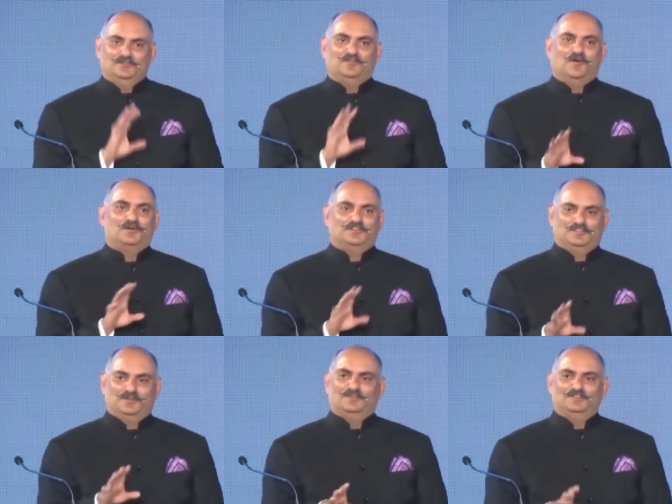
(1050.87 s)

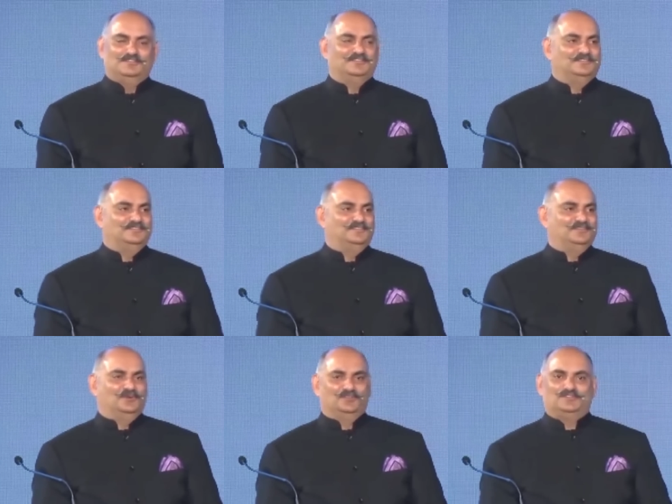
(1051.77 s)
focus on
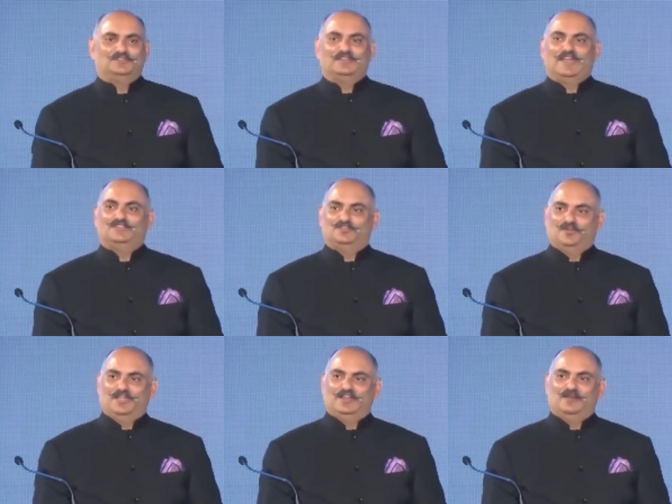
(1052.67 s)
those nice
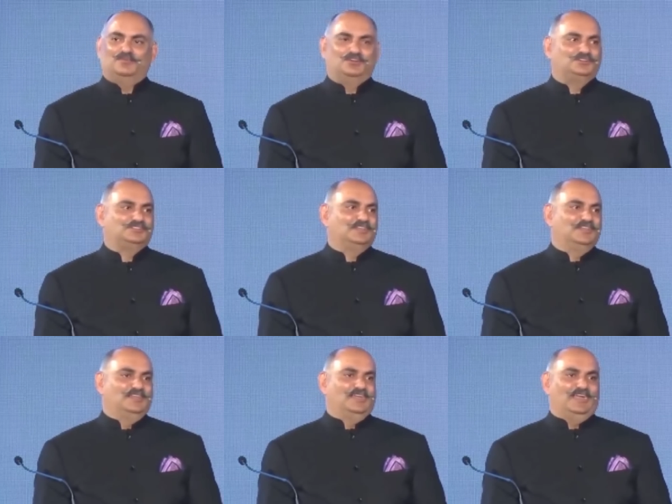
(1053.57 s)
looking numbers
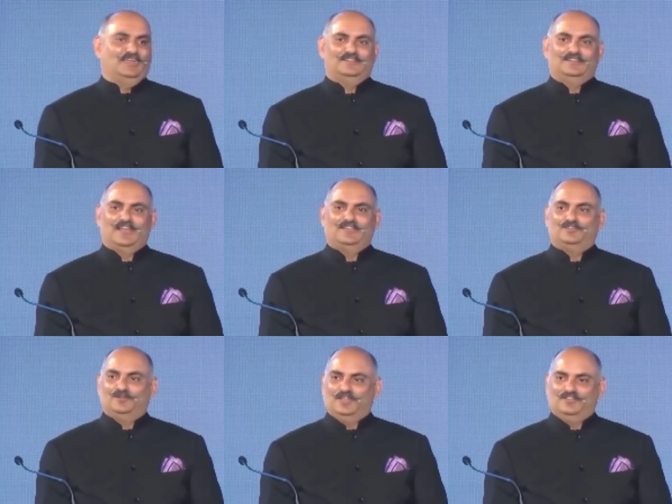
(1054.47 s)
and the
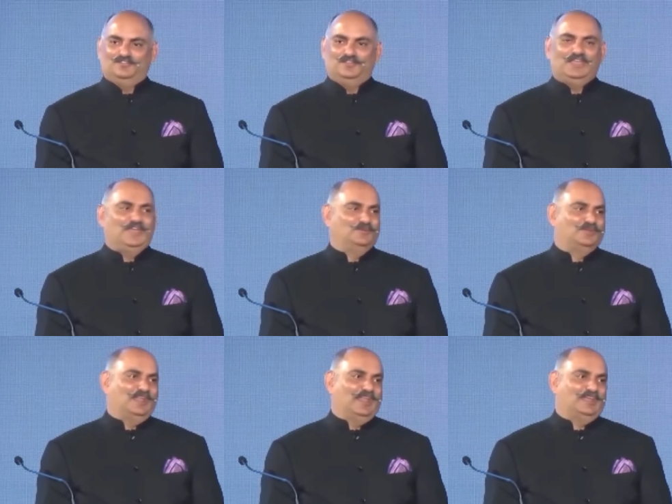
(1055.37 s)
nice looking fee I
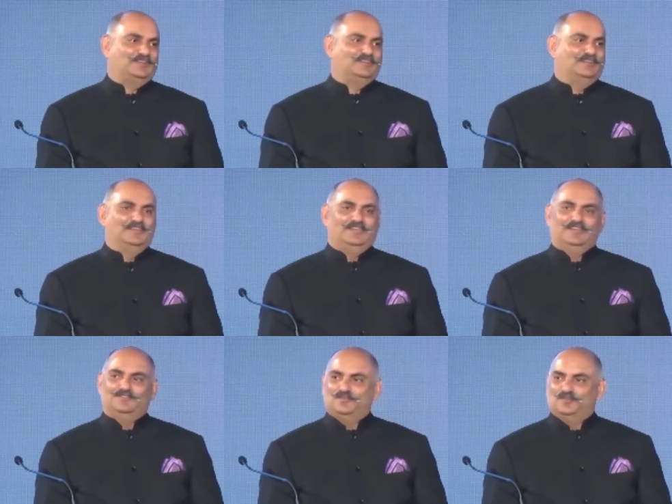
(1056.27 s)
would collect
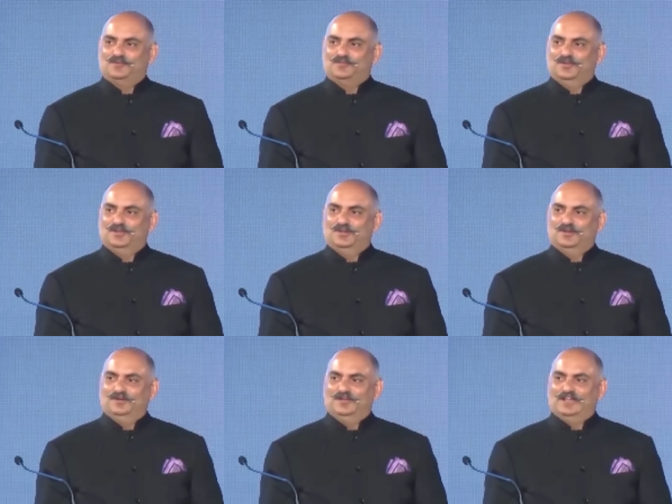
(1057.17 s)
if the
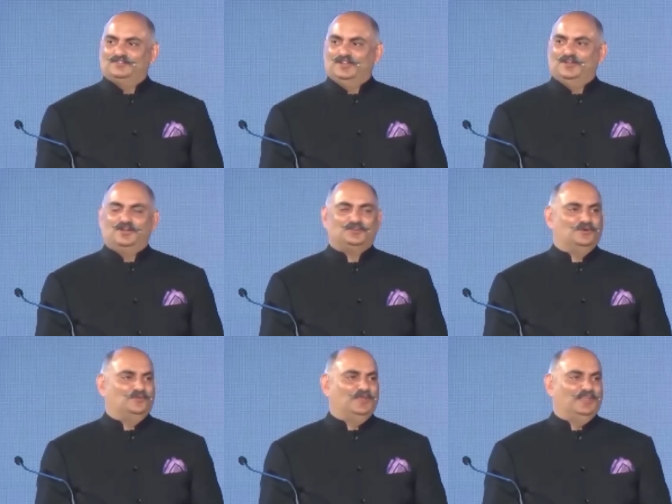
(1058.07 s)
portfolio actually got
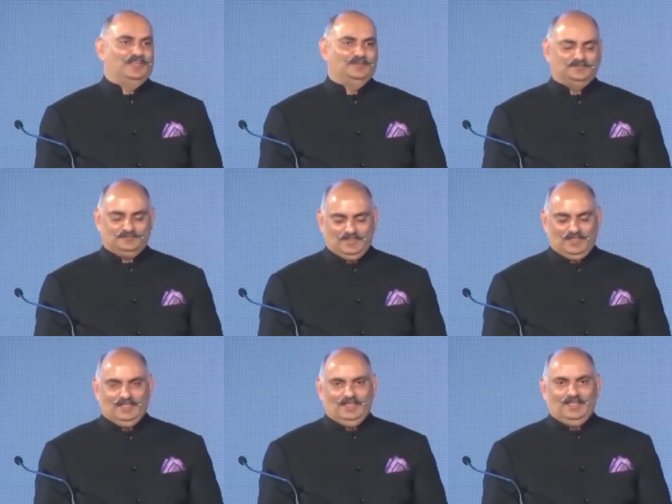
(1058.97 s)
to $1 billion.
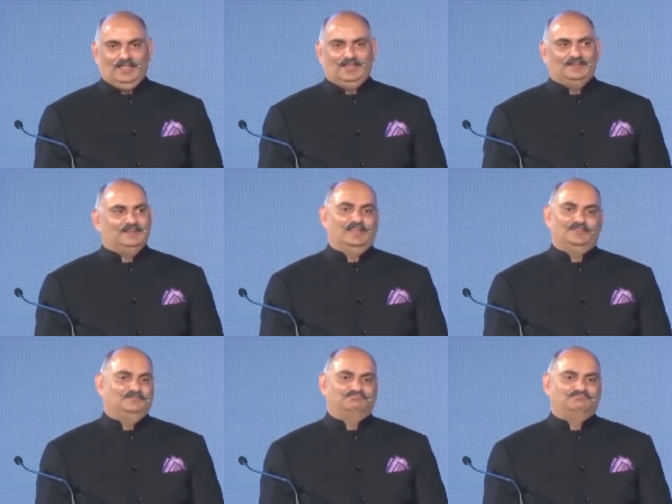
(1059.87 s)

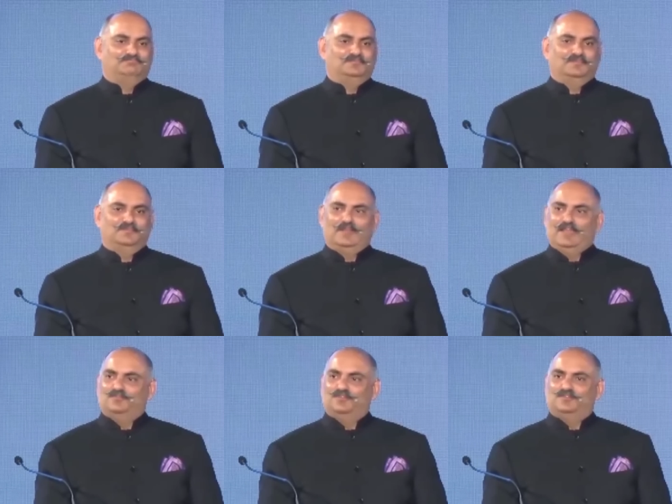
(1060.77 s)
And
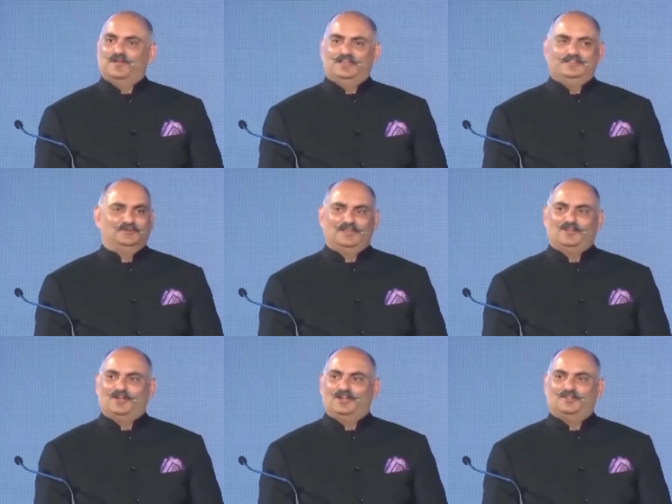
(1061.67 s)
life was fine. I
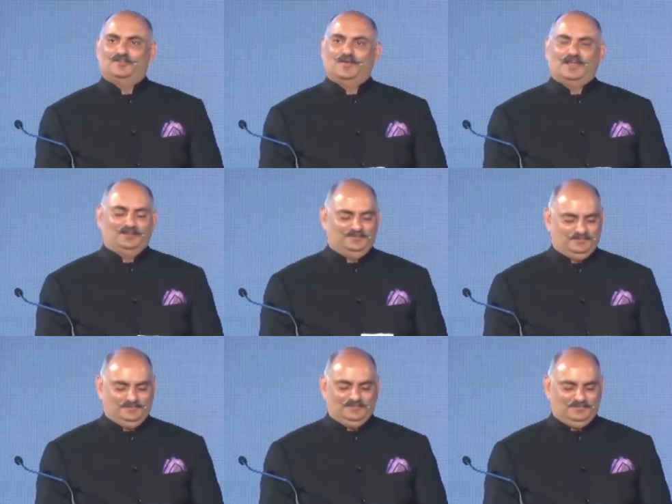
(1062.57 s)
got out of the well.
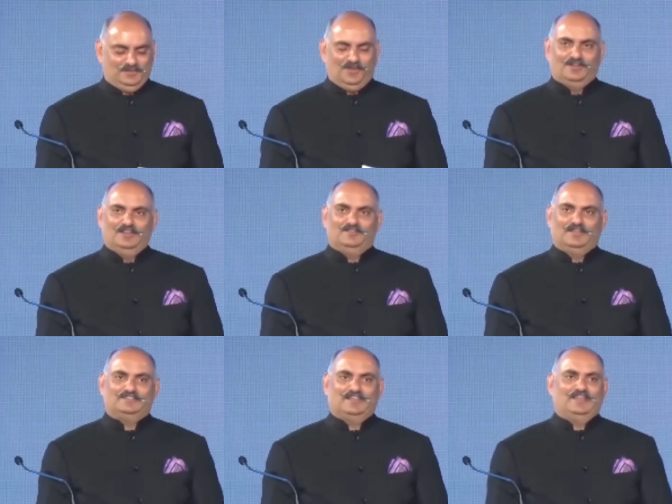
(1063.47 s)
Long live
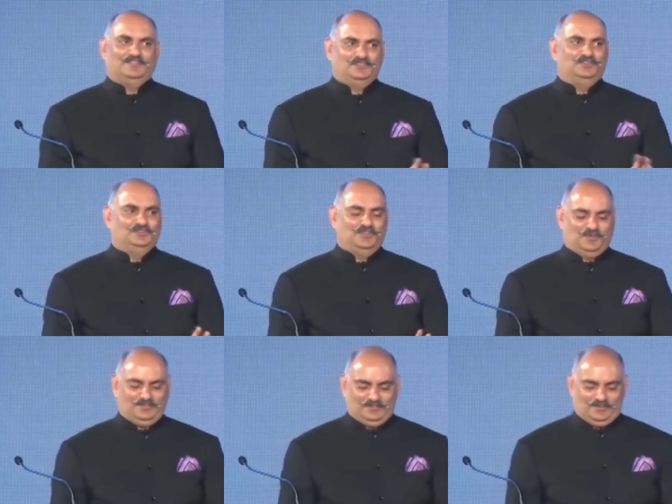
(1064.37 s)
Excel. So use it
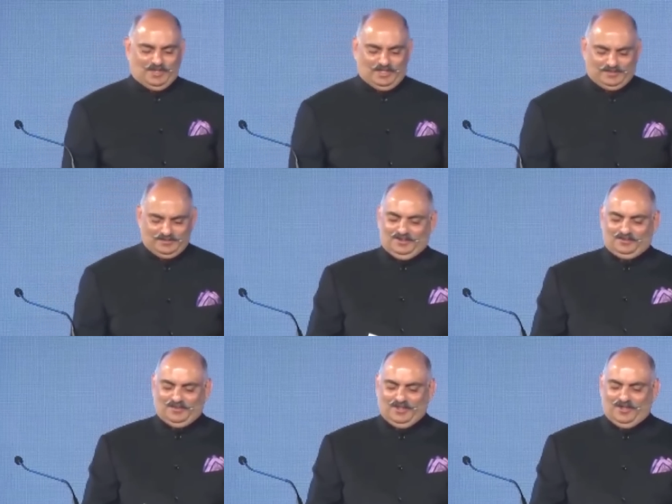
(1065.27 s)
once in a while,
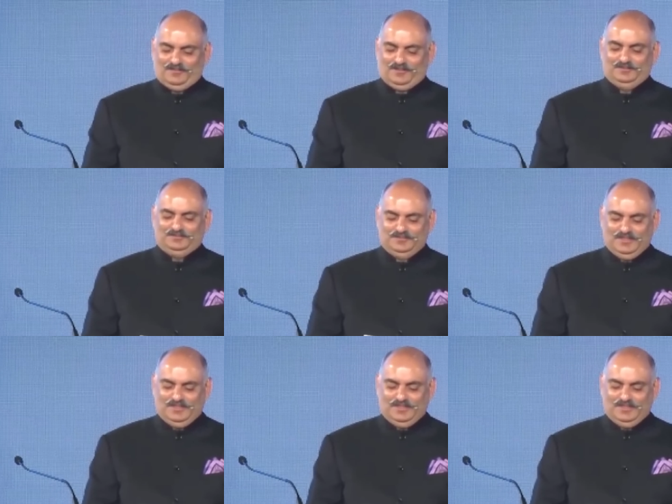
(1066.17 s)
not very often.